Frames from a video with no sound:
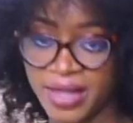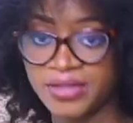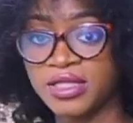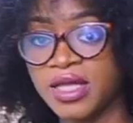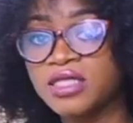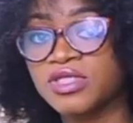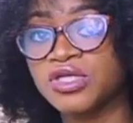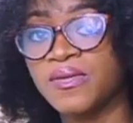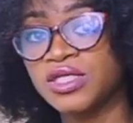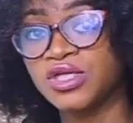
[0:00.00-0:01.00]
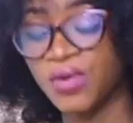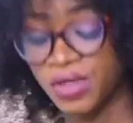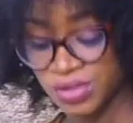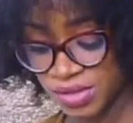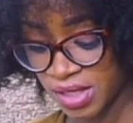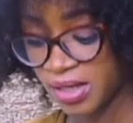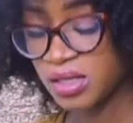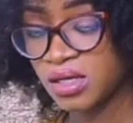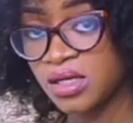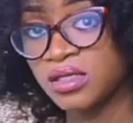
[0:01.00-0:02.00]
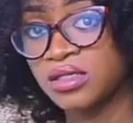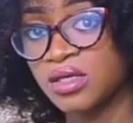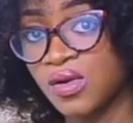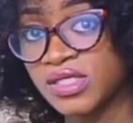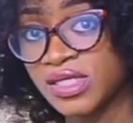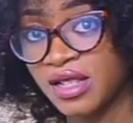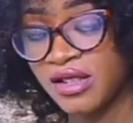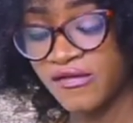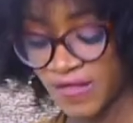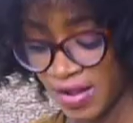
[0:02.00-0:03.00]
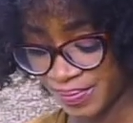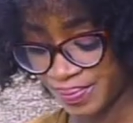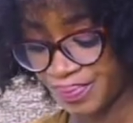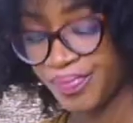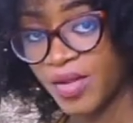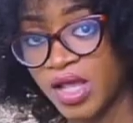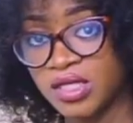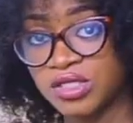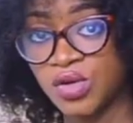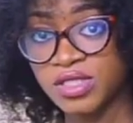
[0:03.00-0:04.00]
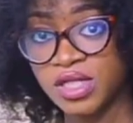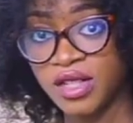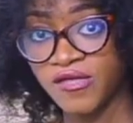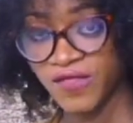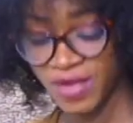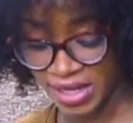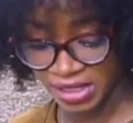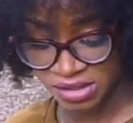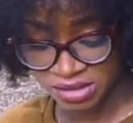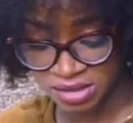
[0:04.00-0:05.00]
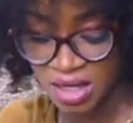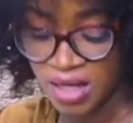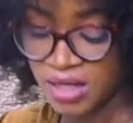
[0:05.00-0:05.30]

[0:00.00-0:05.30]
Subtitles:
Now the next measurement you're going to take is your sleeve length.